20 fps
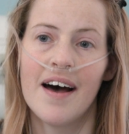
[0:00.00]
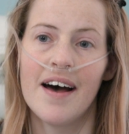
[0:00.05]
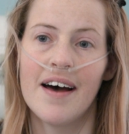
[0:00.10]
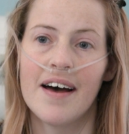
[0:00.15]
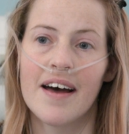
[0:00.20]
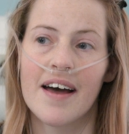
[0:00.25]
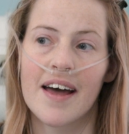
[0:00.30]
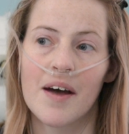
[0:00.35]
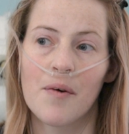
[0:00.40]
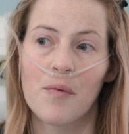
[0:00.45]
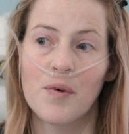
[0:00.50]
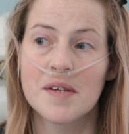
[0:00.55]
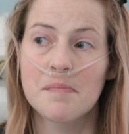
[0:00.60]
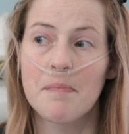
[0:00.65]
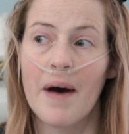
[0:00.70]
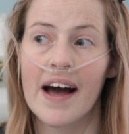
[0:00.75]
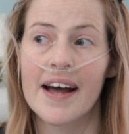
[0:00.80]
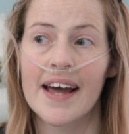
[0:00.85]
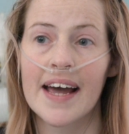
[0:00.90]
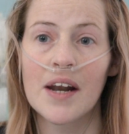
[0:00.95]
It was
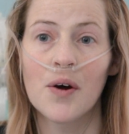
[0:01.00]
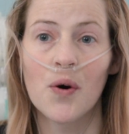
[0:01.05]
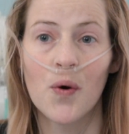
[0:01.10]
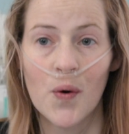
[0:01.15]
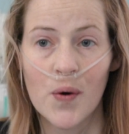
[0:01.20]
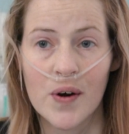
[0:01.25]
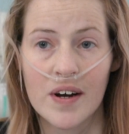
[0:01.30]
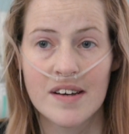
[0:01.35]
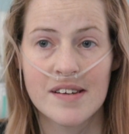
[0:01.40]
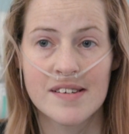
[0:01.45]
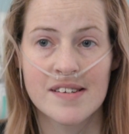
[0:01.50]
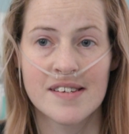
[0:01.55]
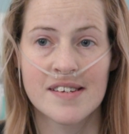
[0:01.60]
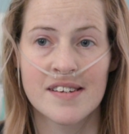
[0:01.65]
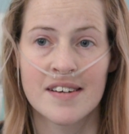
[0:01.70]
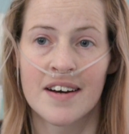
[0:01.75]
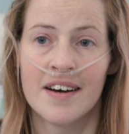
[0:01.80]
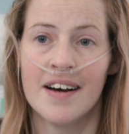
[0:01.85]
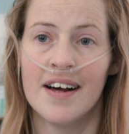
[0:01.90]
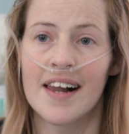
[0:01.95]
back in
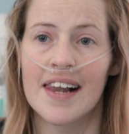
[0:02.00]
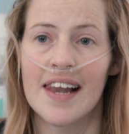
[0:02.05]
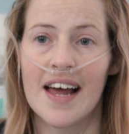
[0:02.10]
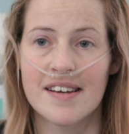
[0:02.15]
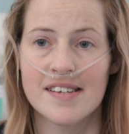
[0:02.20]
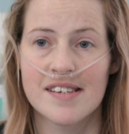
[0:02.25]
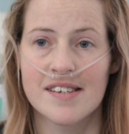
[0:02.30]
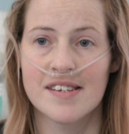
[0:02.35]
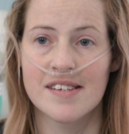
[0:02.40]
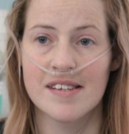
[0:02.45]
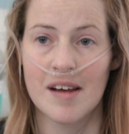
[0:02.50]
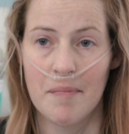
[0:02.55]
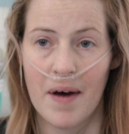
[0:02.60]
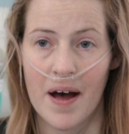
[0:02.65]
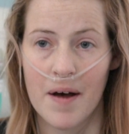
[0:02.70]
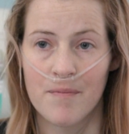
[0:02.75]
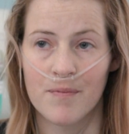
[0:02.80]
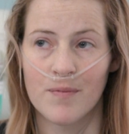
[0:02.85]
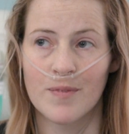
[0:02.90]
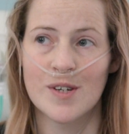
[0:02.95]
August last
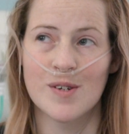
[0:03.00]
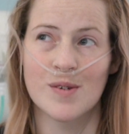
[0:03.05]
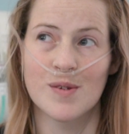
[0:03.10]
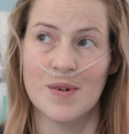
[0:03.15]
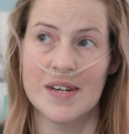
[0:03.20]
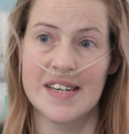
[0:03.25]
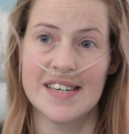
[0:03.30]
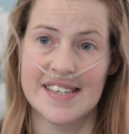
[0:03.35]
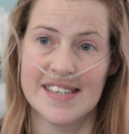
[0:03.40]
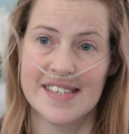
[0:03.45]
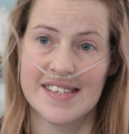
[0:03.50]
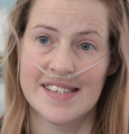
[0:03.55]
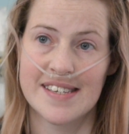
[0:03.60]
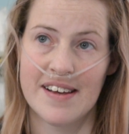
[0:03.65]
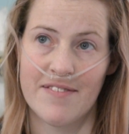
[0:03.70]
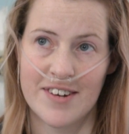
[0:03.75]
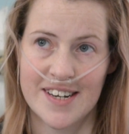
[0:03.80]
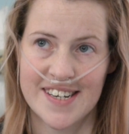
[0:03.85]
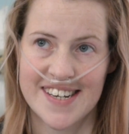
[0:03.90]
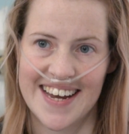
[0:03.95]
summer, which was
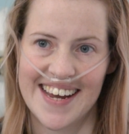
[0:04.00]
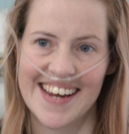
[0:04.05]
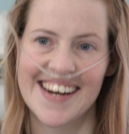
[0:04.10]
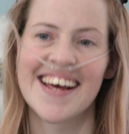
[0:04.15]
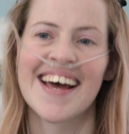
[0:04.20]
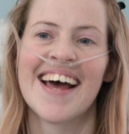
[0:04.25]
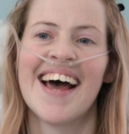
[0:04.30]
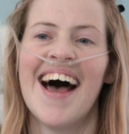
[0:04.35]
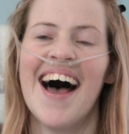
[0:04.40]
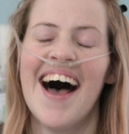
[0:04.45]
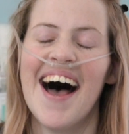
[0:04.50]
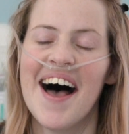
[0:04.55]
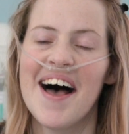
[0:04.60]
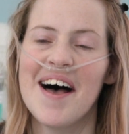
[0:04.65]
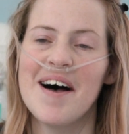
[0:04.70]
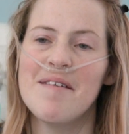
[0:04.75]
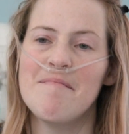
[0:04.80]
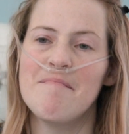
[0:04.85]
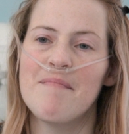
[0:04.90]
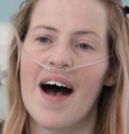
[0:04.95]
2017,
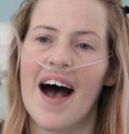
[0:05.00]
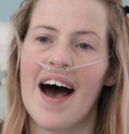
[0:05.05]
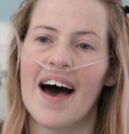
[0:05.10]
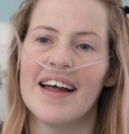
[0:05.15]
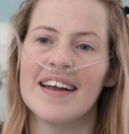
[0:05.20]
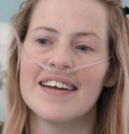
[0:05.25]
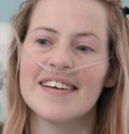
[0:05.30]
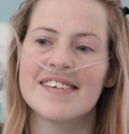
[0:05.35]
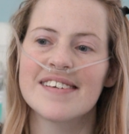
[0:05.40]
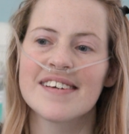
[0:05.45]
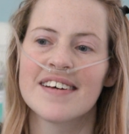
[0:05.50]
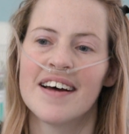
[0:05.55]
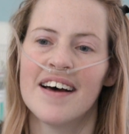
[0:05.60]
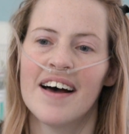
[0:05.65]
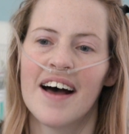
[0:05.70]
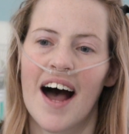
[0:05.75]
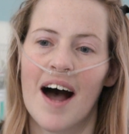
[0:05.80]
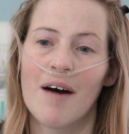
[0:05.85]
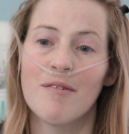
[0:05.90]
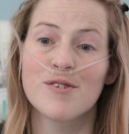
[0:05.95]
and
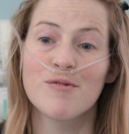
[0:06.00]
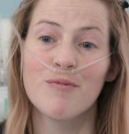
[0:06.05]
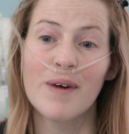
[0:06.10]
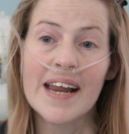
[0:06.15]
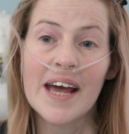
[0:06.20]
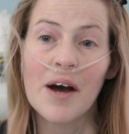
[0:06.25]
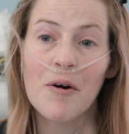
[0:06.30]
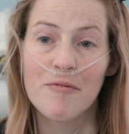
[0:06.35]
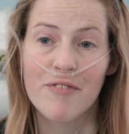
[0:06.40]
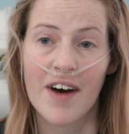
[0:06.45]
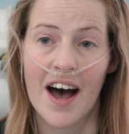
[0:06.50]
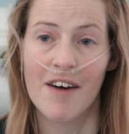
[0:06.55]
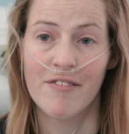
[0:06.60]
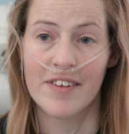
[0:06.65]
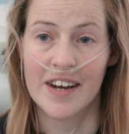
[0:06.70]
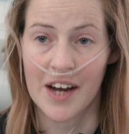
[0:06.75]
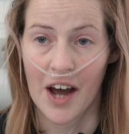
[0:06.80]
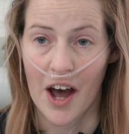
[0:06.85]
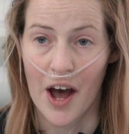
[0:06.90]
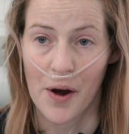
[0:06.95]
I was really up for
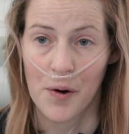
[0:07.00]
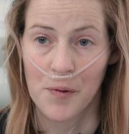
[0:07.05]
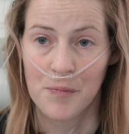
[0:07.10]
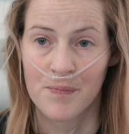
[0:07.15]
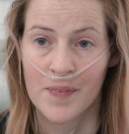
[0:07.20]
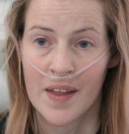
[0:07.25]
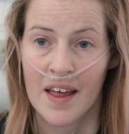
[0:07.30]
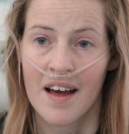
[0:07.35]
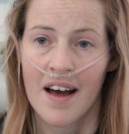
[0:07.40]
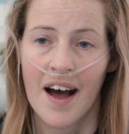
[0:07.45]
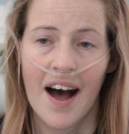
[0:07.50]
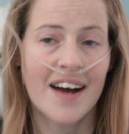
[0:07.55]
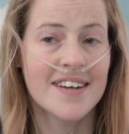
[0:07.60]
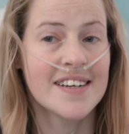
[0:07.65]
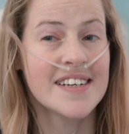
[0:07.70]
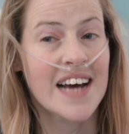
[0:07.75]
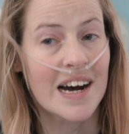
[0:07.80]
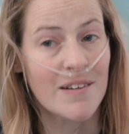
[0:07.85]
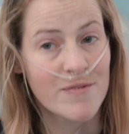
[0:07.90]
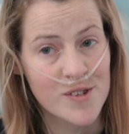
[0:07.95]
having a go. I
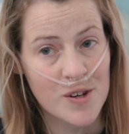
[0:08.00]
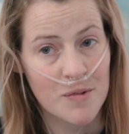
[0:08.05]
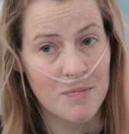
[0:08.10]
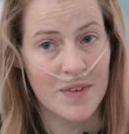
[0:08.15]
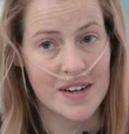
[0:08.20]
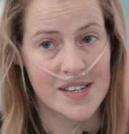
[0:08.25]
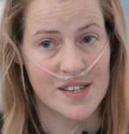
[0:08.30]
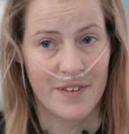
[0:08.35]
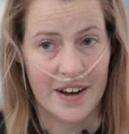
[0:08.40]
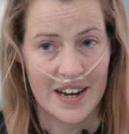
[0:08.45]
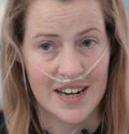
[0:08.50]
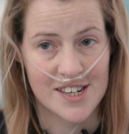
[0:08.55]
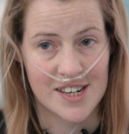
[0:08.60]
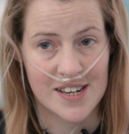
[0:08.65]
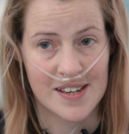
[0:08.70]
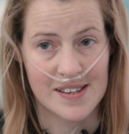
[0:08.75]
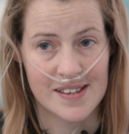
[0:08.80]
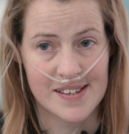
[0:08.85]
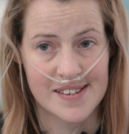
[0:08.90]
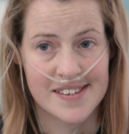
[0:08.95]
did have some
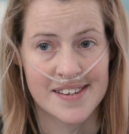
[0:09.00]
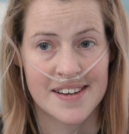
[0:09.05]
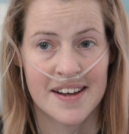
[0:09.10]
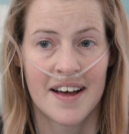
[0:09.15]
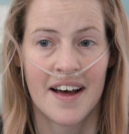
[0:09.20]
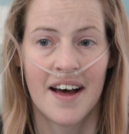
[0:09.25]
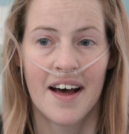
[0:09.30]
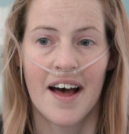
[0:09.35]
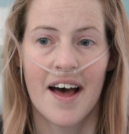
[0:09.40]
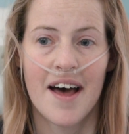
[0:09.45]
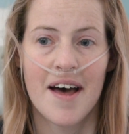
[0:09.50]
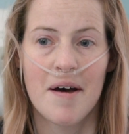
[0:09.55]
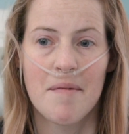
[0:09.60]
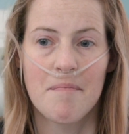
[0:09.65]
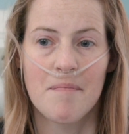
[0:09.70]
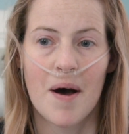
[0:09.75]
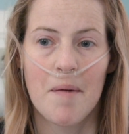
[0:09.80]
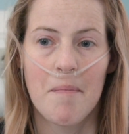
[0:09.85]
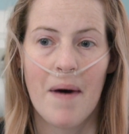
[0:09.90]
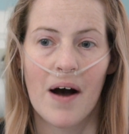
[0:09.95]
reservations
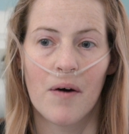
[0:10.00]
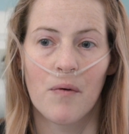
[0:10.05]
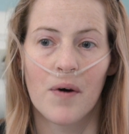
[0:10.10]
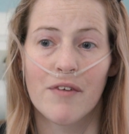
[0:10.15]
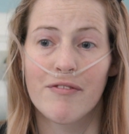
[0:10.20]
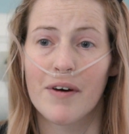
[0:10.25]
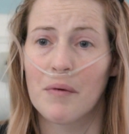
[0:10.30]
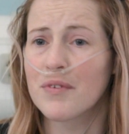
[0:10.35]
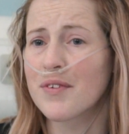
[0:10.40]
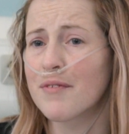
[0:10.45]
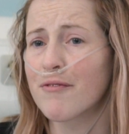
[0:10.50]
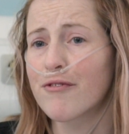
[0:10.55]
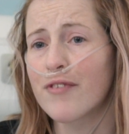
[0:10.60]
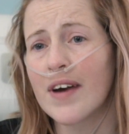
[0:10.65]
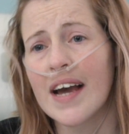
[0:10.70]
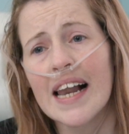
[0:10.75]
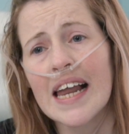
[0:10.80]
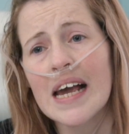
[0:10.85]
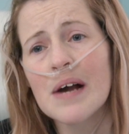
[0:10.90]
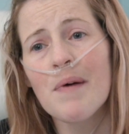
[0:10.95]
about if I wasn't
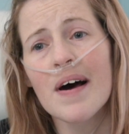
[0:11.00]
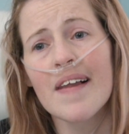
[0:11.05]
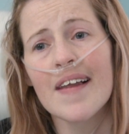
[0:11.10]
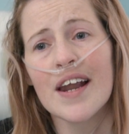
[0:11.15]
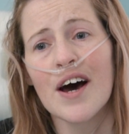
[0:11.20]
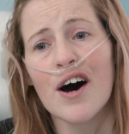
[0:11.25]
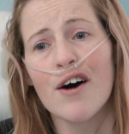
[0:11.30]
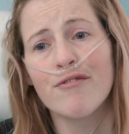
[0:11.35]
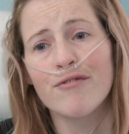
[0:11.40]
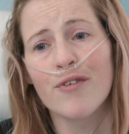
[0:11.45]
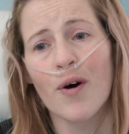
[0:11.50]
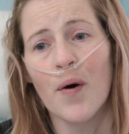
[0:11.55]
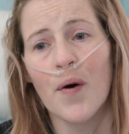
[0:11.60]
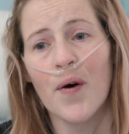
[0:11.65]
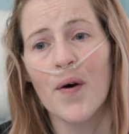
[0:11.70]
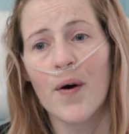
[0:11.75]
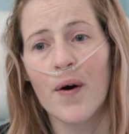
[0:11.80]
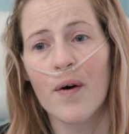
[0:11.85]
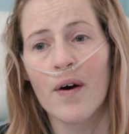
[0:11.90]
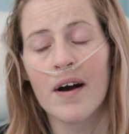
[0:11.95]
feeling well enough,
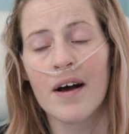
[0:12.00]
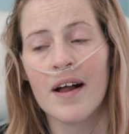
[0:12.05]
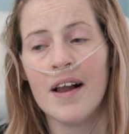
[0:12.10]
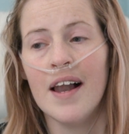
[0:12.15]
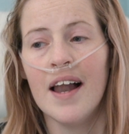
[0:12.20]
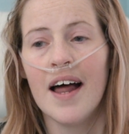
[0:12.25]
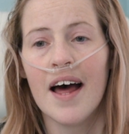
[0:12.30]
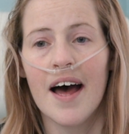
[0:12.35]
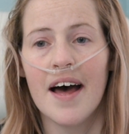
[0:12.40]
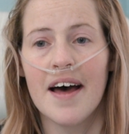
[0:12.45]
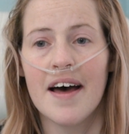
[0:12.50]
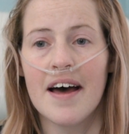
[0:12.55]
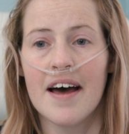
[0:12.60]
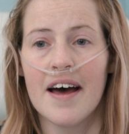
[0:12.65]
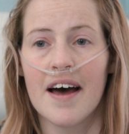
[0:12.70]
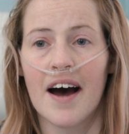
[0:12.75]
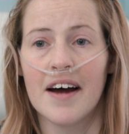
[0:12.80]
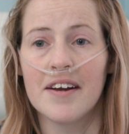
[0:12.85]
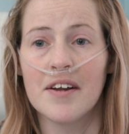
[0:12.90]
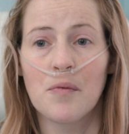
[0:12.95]
or
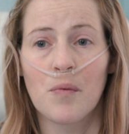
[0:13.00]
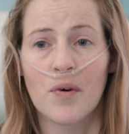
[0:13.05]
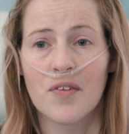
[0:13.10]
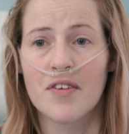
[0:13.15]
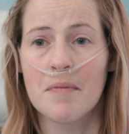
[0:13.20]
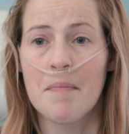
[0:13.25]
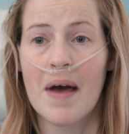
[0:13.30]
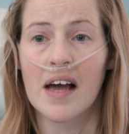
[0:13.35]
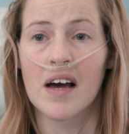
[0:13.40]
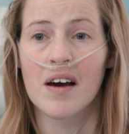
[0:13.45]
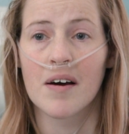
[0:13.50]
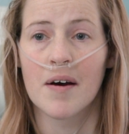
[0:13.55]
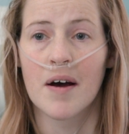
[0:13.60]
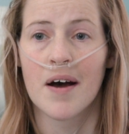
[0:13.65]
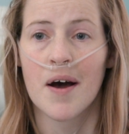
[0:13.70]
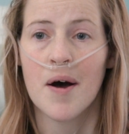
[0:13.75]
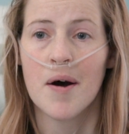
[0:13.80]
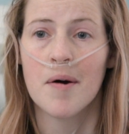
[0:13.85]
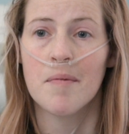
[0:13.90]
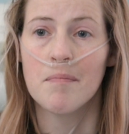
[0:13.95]
I didn't want to make
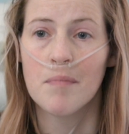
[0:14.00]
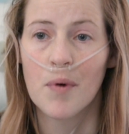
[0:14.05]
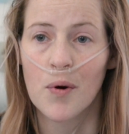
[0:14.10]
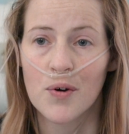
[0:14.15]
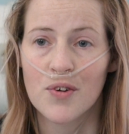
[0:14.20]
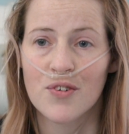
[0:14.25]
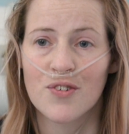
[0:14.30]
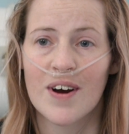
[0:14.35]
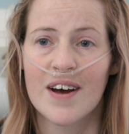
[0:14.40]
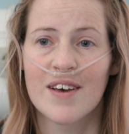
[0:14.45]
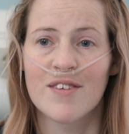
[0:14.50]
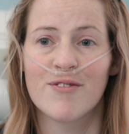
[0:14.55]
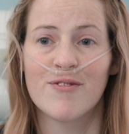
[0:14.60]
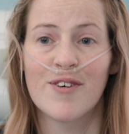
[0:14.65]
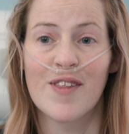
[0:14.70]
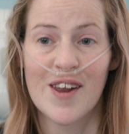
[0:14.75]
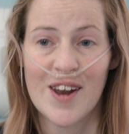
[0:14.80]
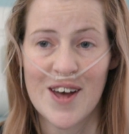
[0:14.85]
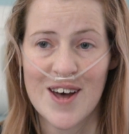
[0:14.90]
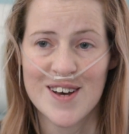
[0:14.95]
more stress
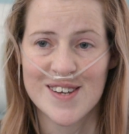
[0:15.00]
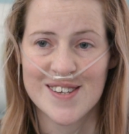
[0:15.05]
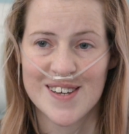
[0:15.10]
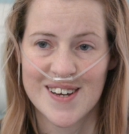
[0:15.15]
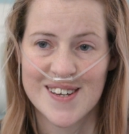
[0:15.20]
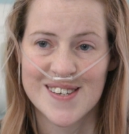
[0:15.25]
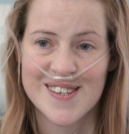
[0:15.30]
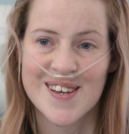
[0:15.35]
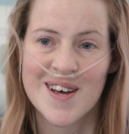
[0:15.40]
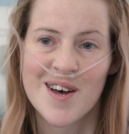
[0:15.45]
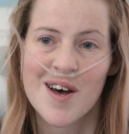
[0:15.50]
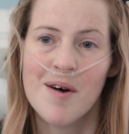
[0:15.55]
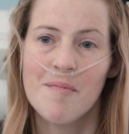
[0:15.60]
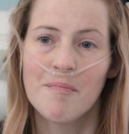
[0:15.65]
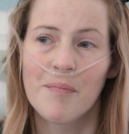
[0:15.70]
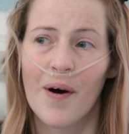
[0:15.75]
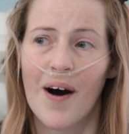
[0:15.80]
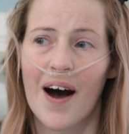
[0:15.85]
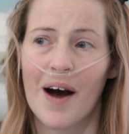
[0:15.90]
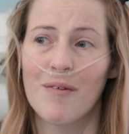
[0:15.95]
for the nurses,
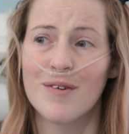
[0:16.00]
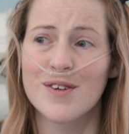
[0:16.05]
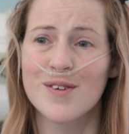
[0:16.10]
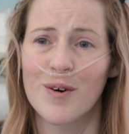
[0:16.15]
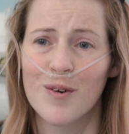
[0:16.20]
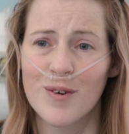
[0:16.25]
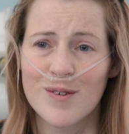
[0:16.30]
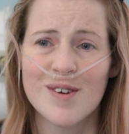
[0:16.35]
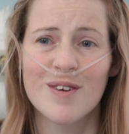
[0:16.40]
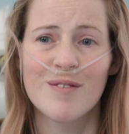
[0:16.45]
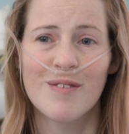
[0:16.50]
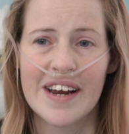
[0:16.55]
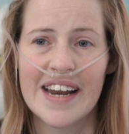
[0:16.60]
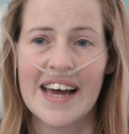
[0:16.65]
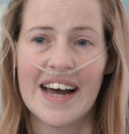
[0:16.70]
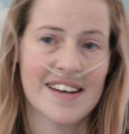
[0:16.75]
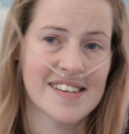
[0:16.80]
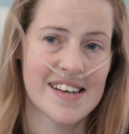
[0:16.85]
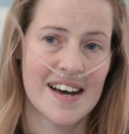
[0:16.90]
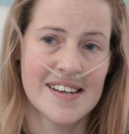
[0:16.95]
but I was also
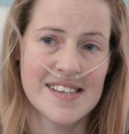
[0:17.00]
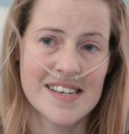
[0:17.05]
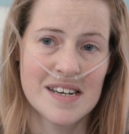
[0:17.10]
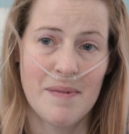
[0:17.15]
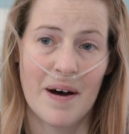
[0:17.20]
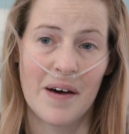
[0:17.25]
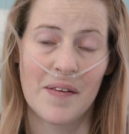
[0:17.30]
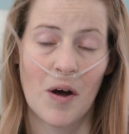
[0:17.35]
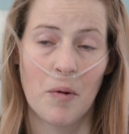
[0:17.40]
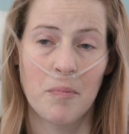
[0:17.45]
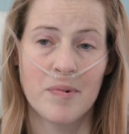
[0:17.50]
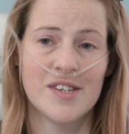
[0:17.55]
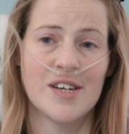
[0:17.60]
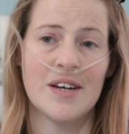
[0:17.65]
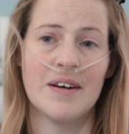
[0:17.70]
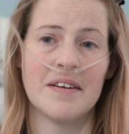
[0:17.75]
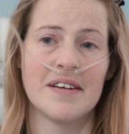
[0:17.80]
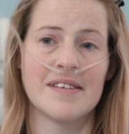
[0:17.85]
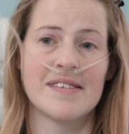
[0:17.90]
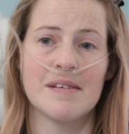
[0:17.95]
really excited about the
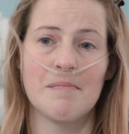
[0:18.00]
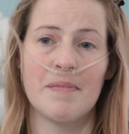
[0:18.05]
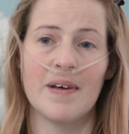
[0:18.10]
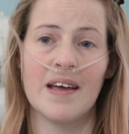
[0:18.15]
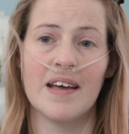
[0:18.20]
opportunity